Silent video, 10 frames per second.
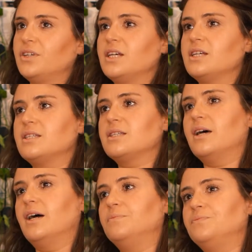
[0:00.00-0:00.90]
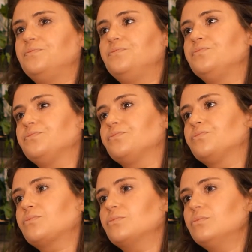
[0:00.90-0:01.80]
that
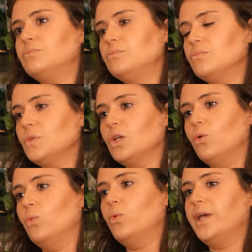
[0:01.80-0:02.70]
we